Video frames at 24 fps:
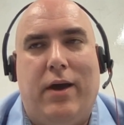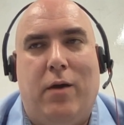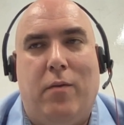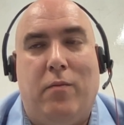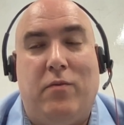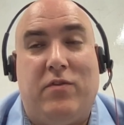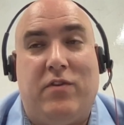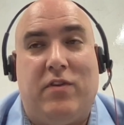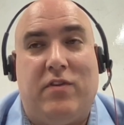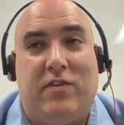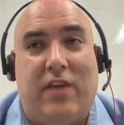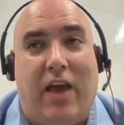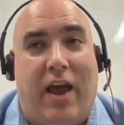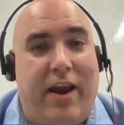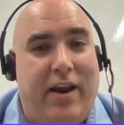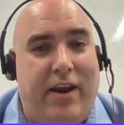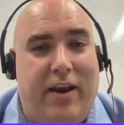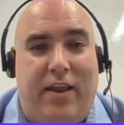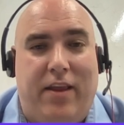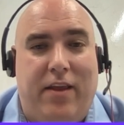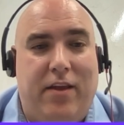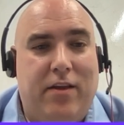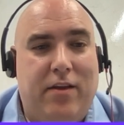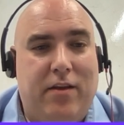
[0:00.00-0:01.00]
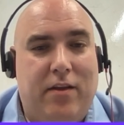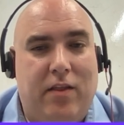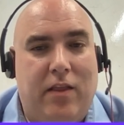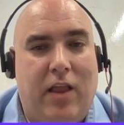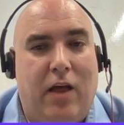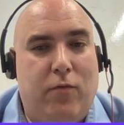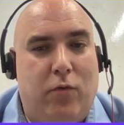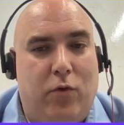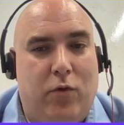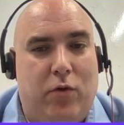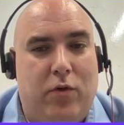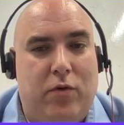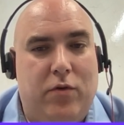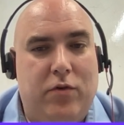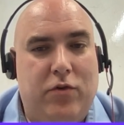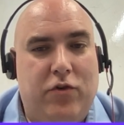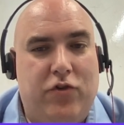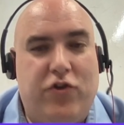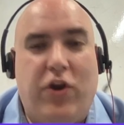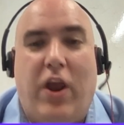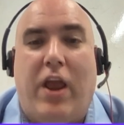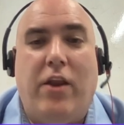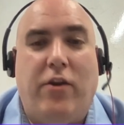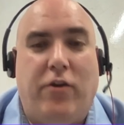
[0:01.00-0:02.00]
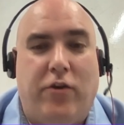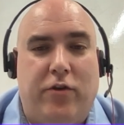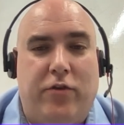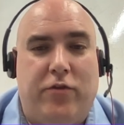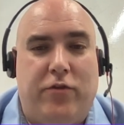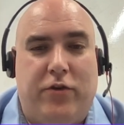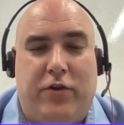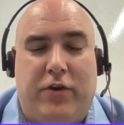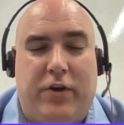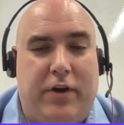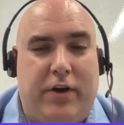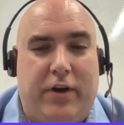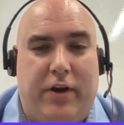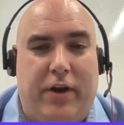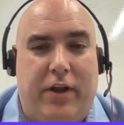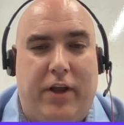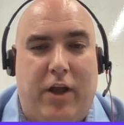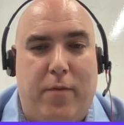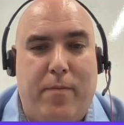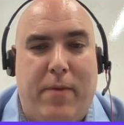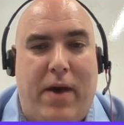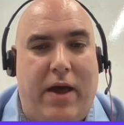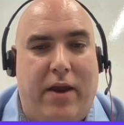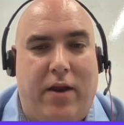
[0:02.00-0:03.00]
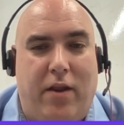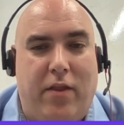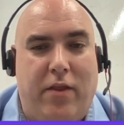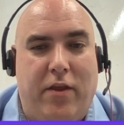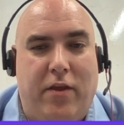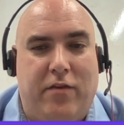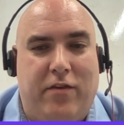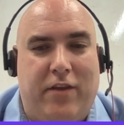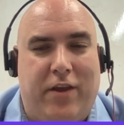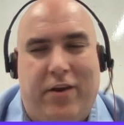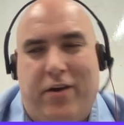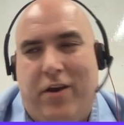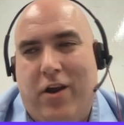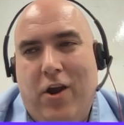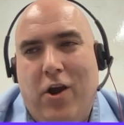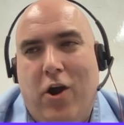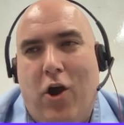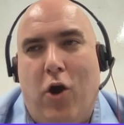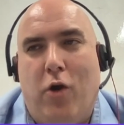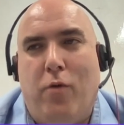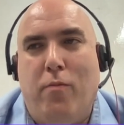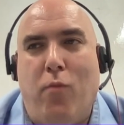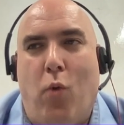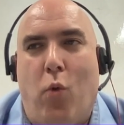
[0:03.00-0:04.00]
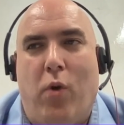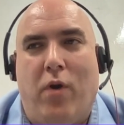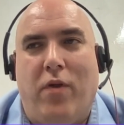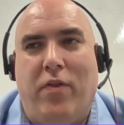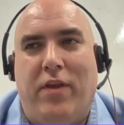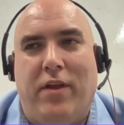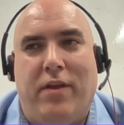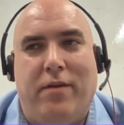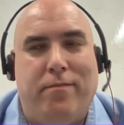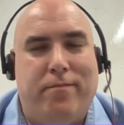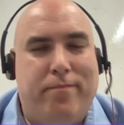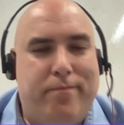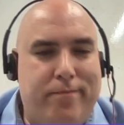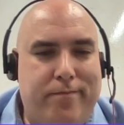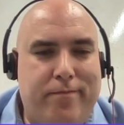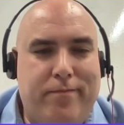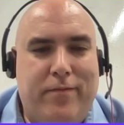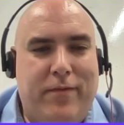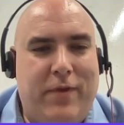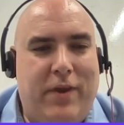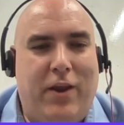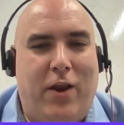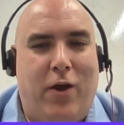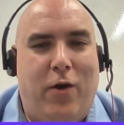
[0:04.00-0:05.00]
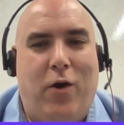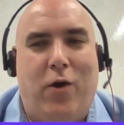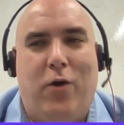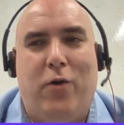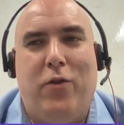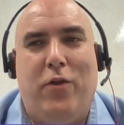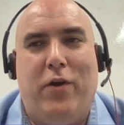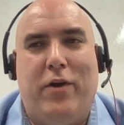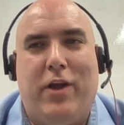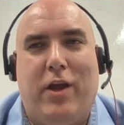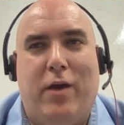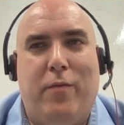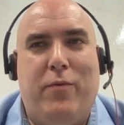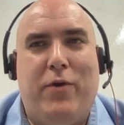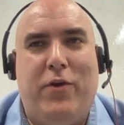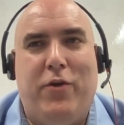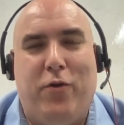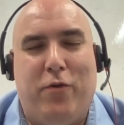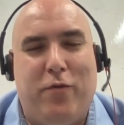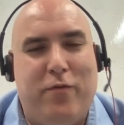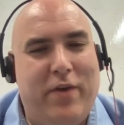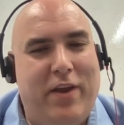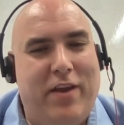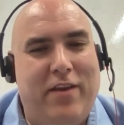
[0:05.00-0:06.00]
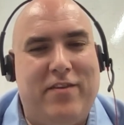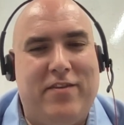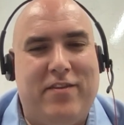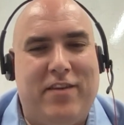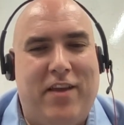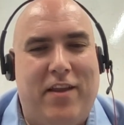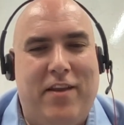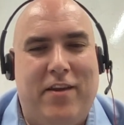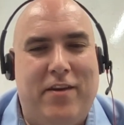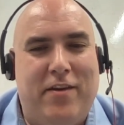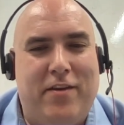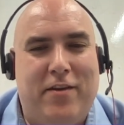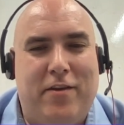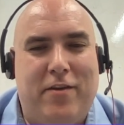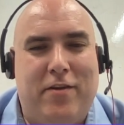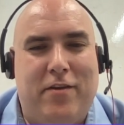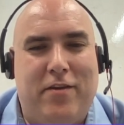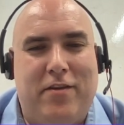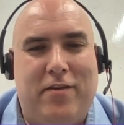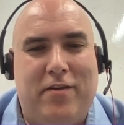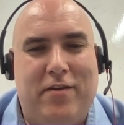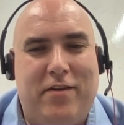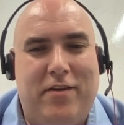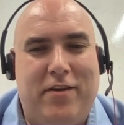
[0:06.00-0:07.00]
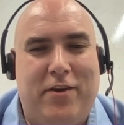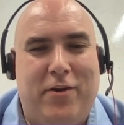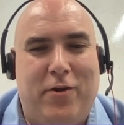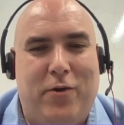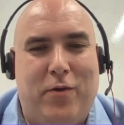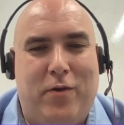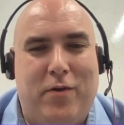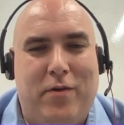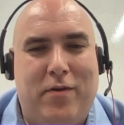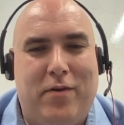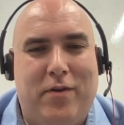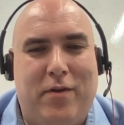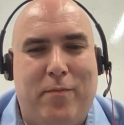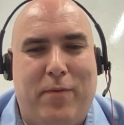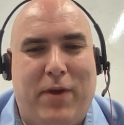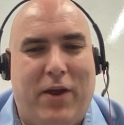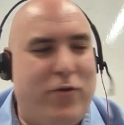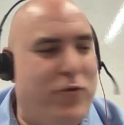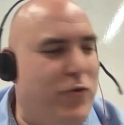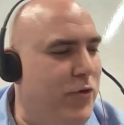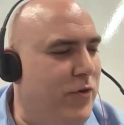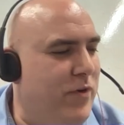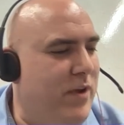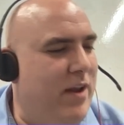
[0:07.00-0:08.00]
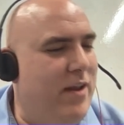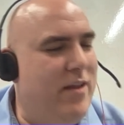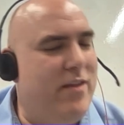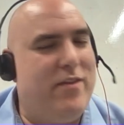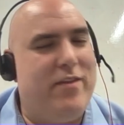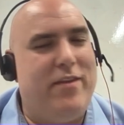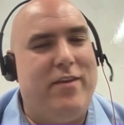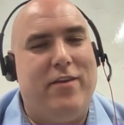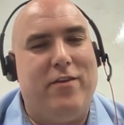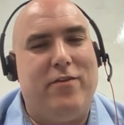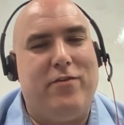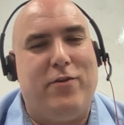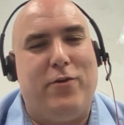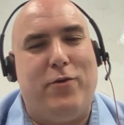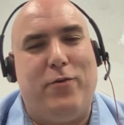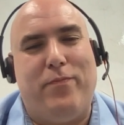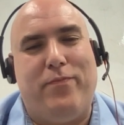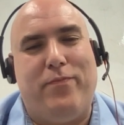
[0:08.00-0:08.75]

society level changes that are going to come out of this that are more than, you know, oh, look, I put your face on, you know, a picture kind of thing. So.